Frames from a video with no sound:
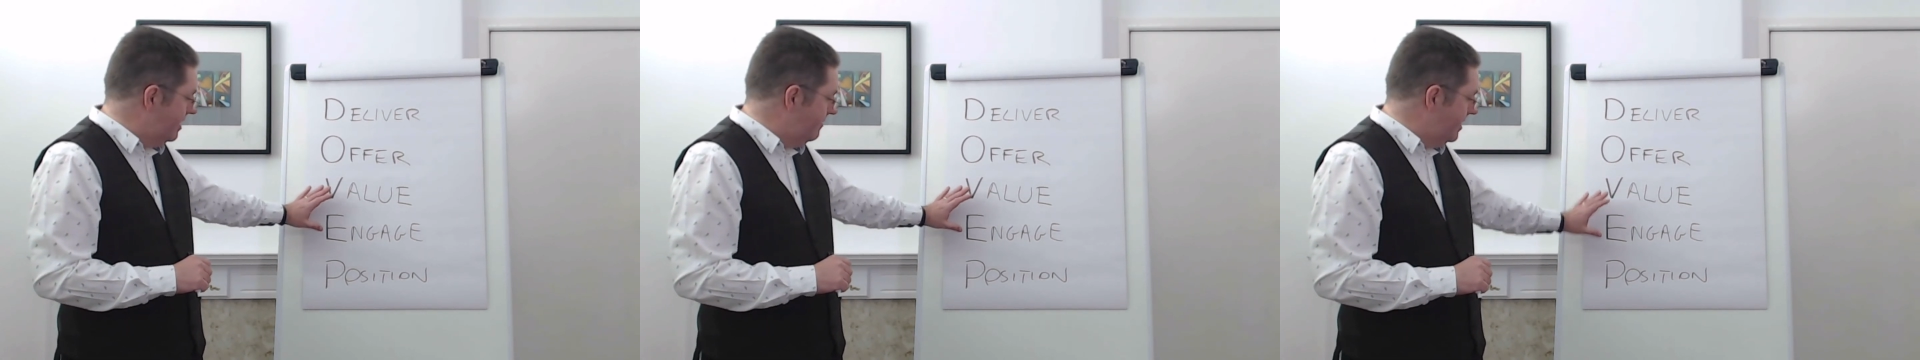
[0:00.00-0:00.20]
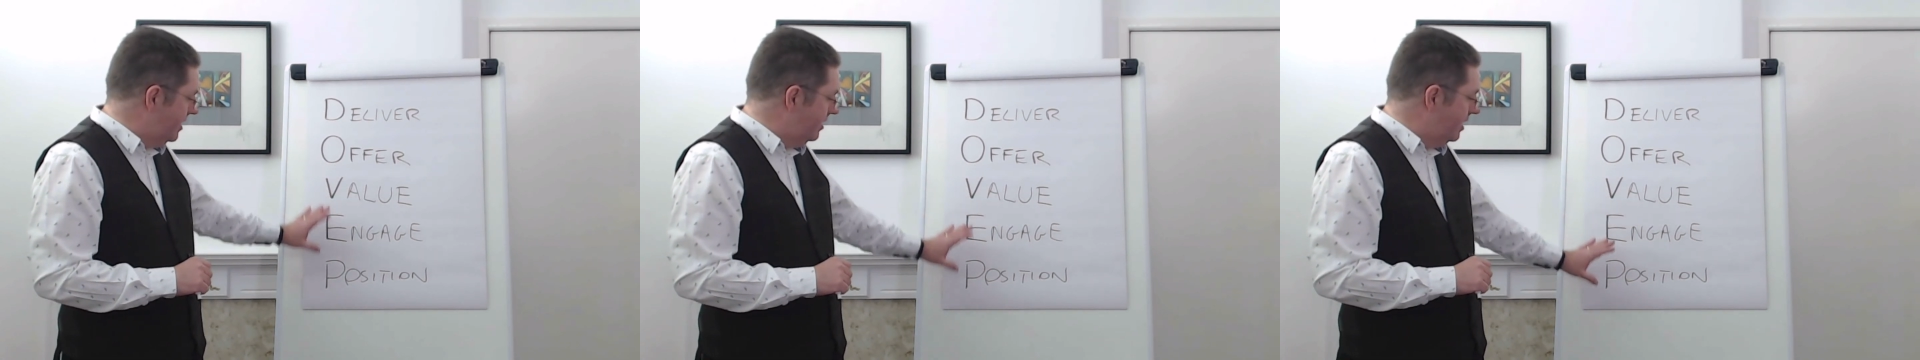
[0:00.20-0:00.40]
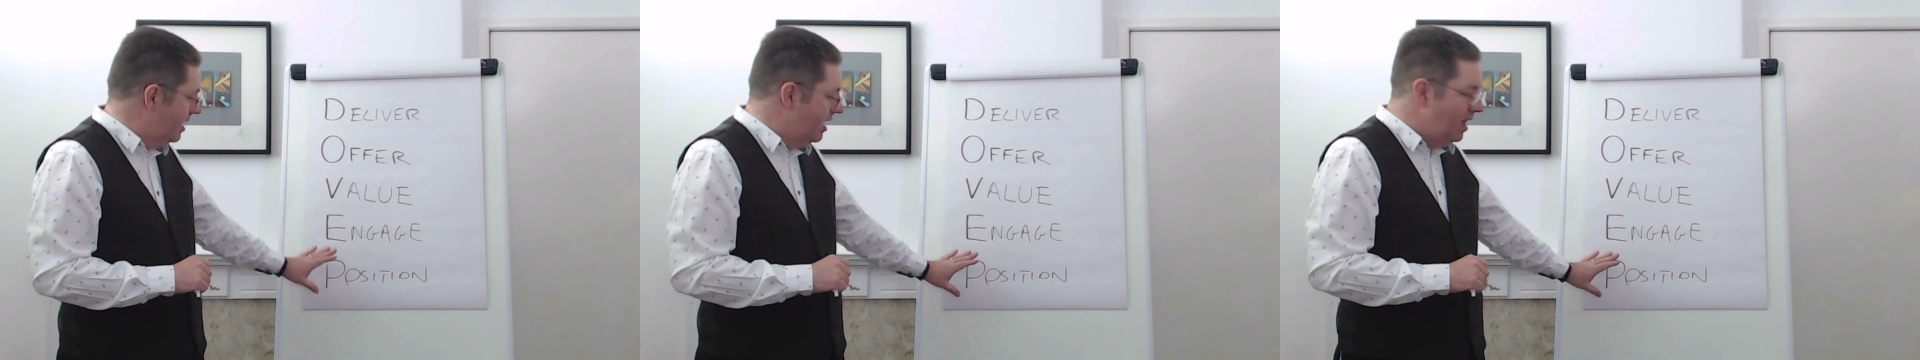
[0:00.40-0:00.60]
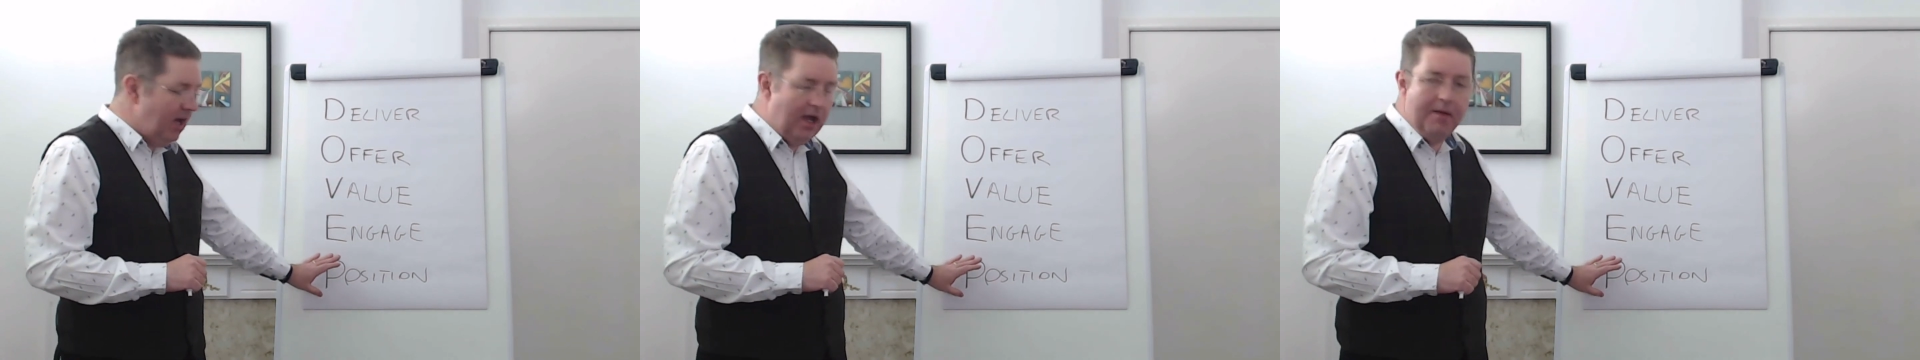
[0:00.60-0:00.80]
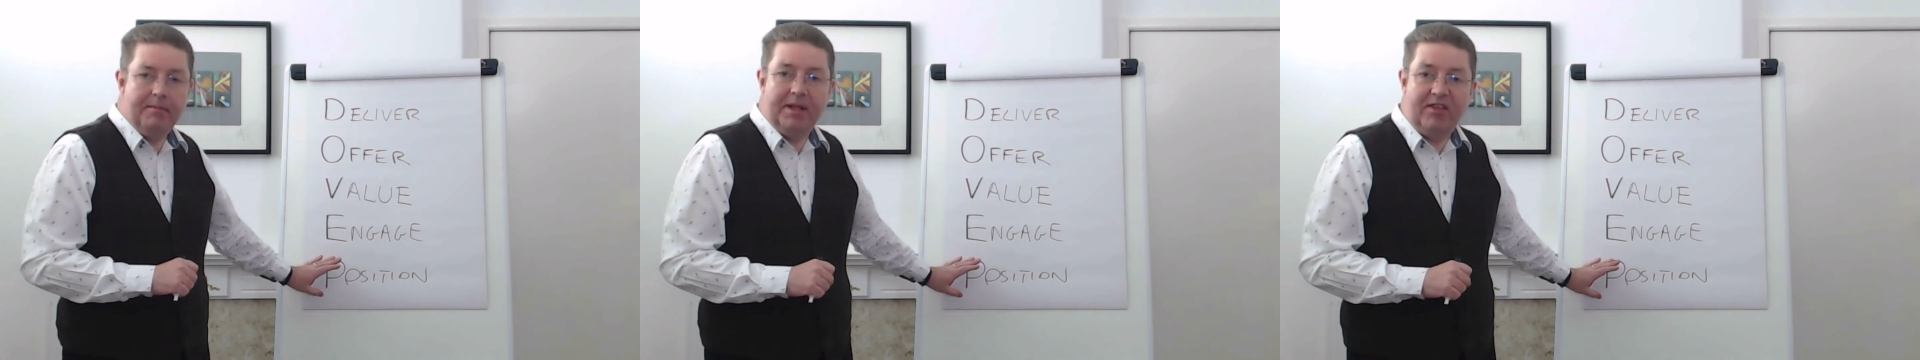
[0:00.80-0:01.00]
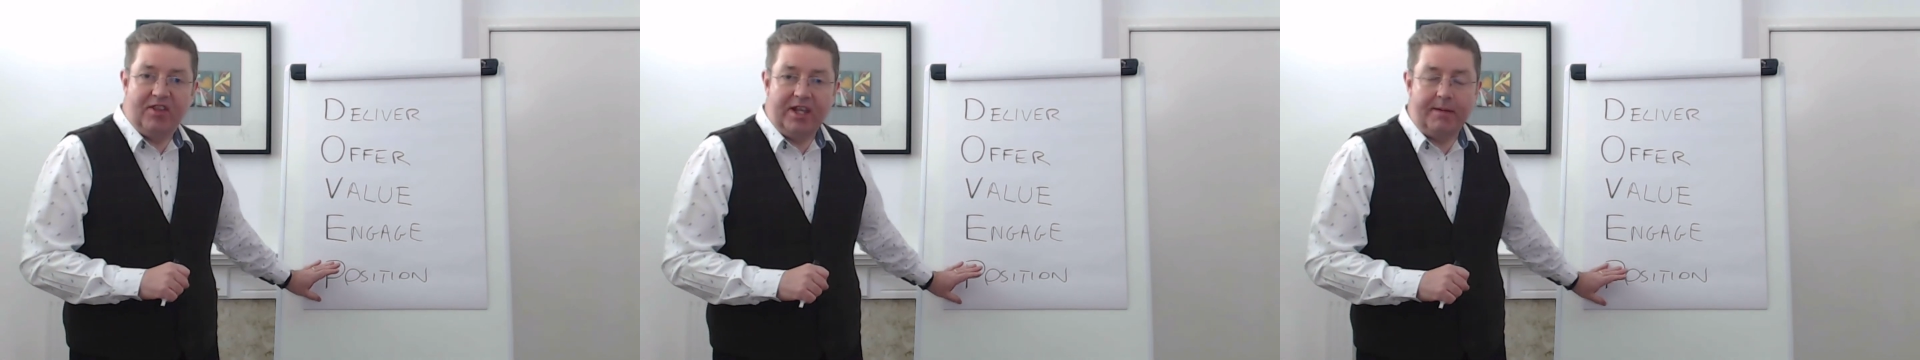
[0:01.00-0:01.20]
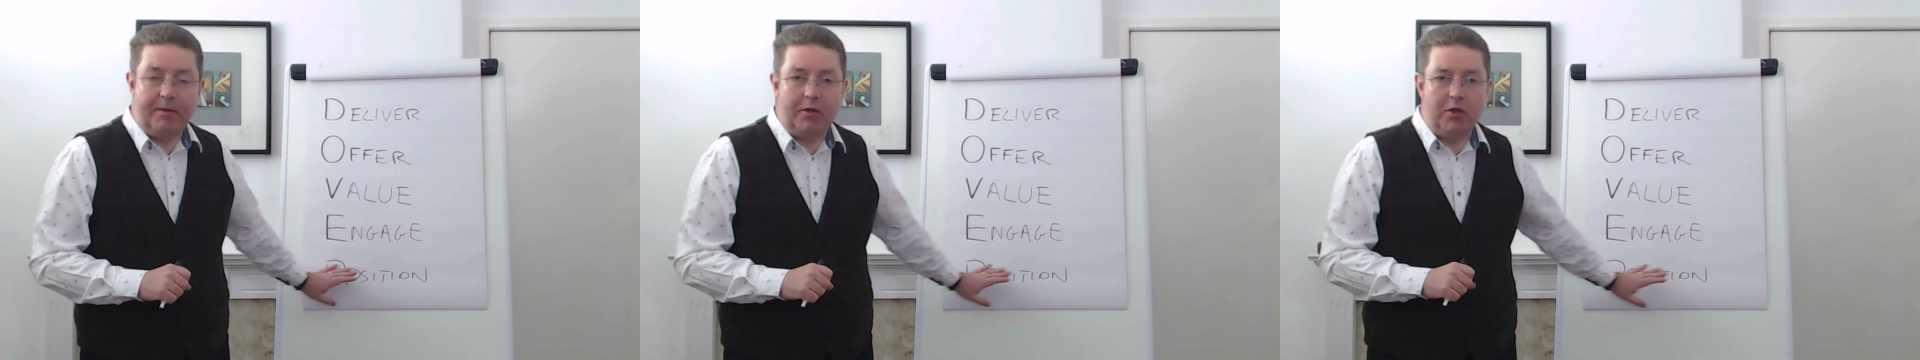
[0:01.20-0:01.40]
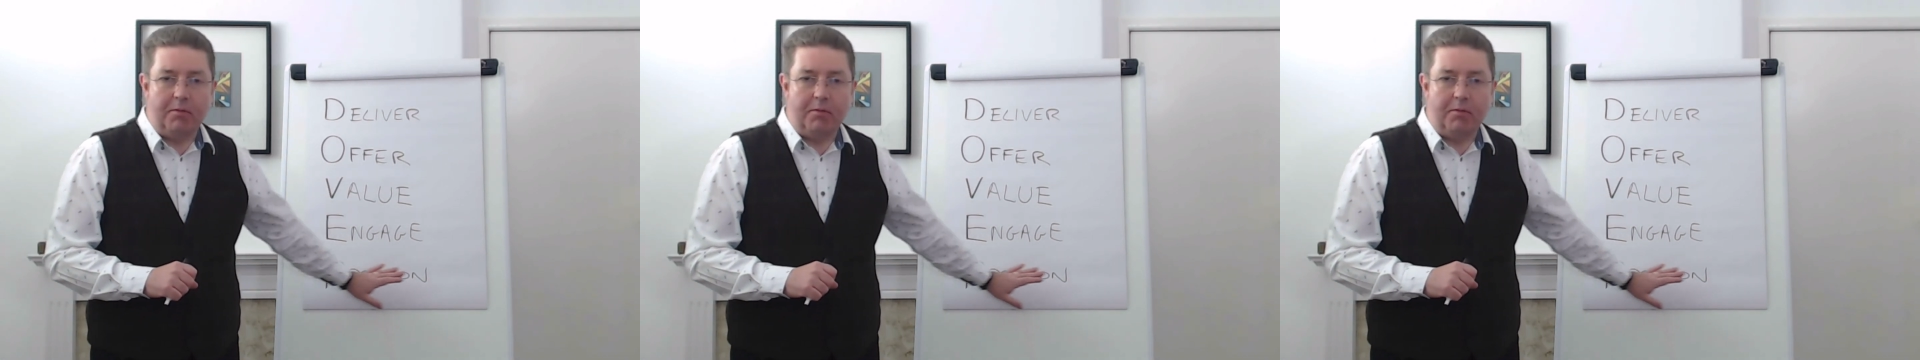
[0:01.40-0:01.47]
email. And think about